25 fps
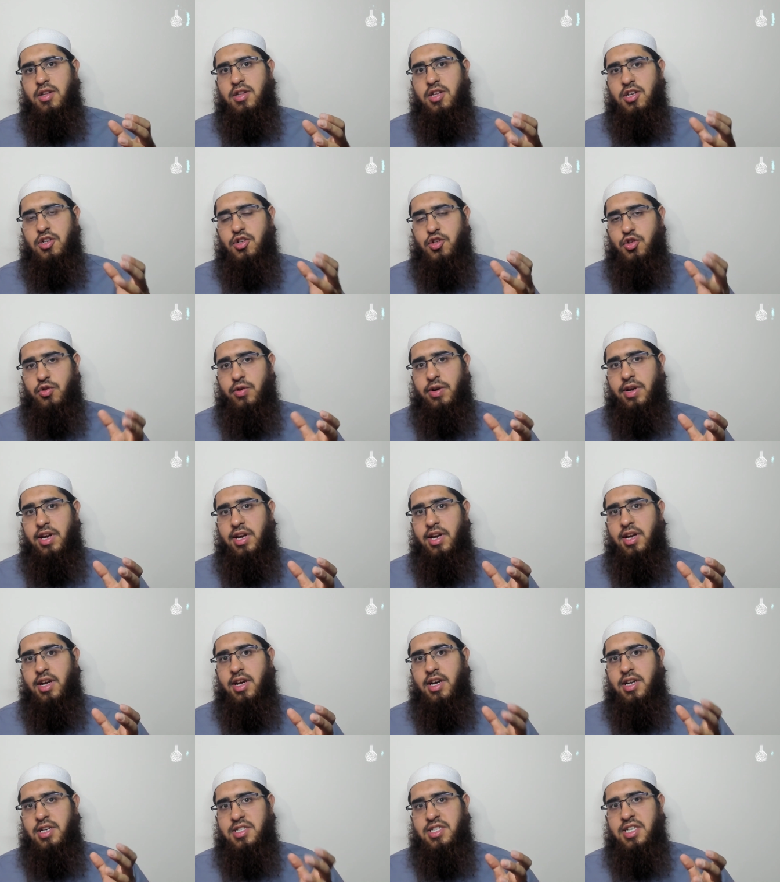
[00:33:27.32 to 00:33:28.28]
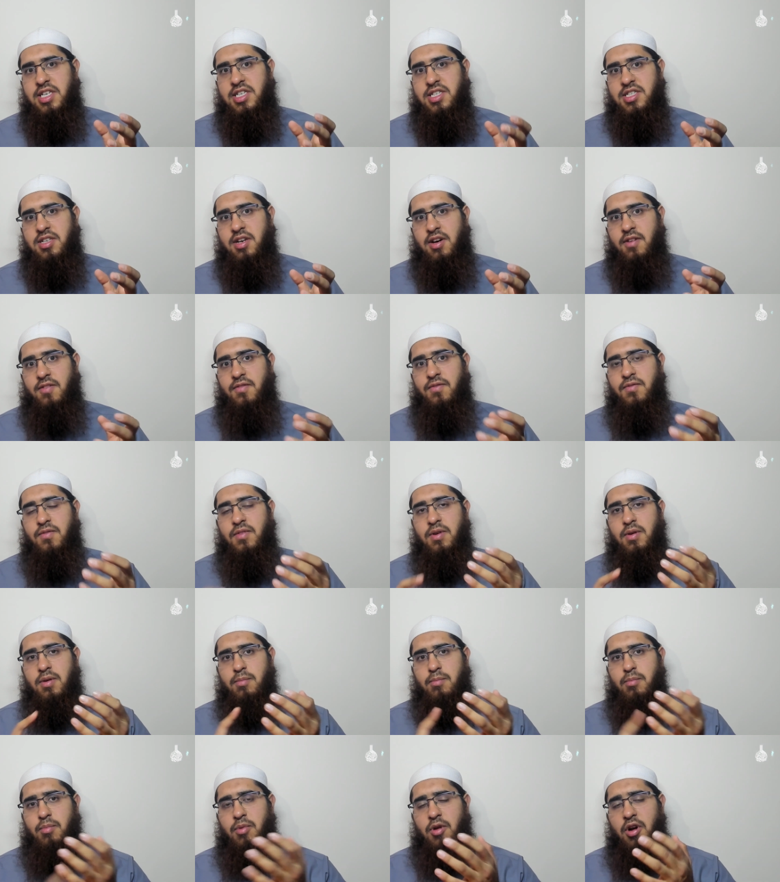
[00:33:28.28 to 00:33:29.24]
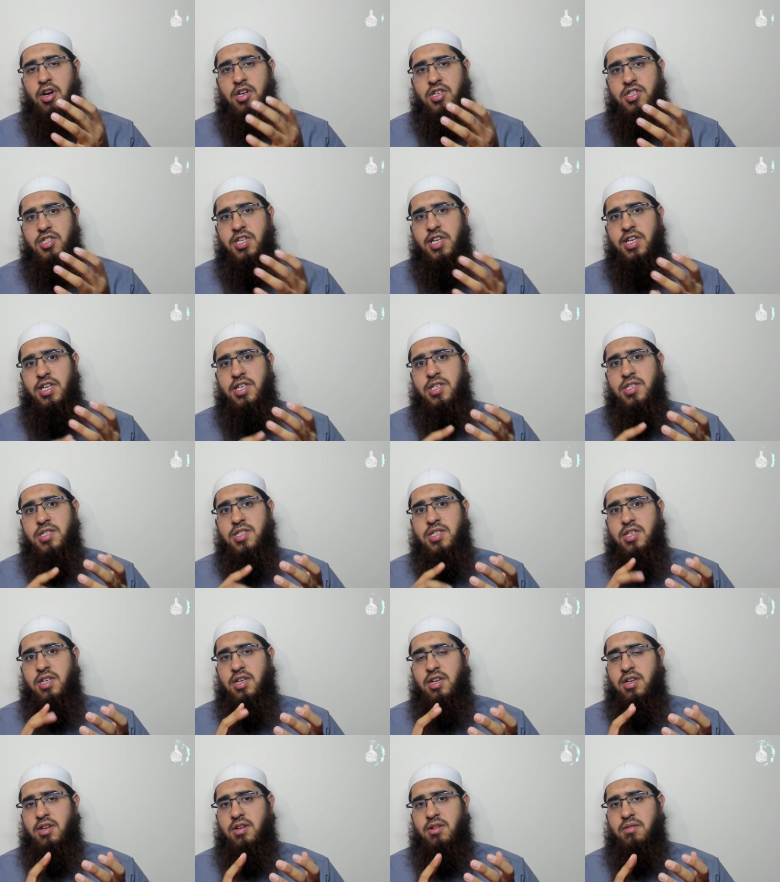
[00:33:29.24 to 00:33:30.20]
the tree consists of branches,